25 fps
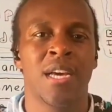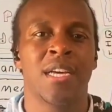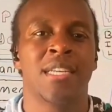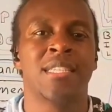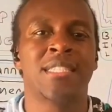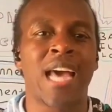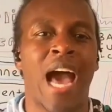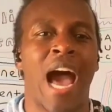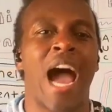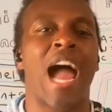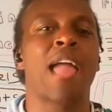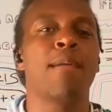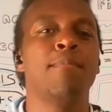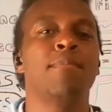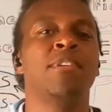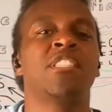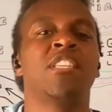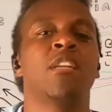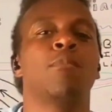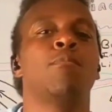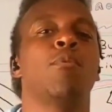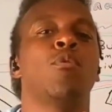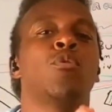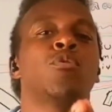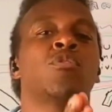Time is
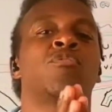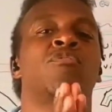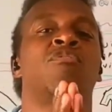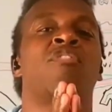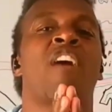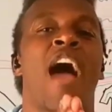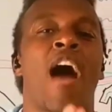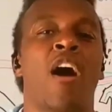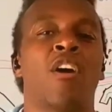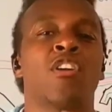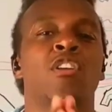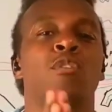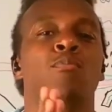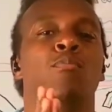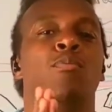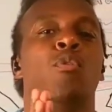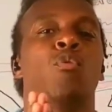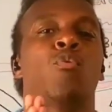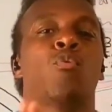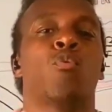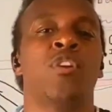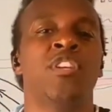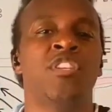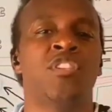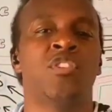the most
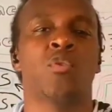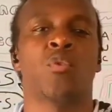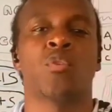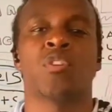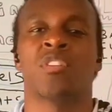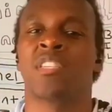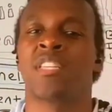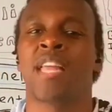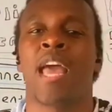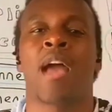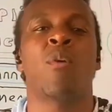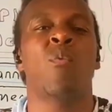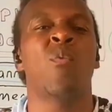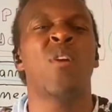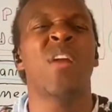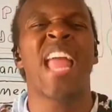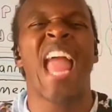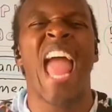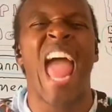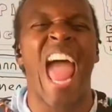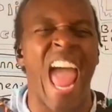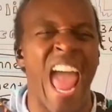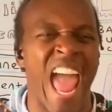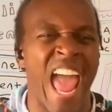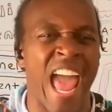valuable resource that we
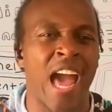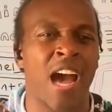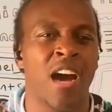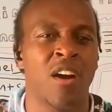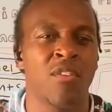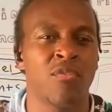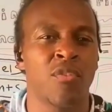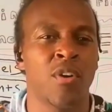have.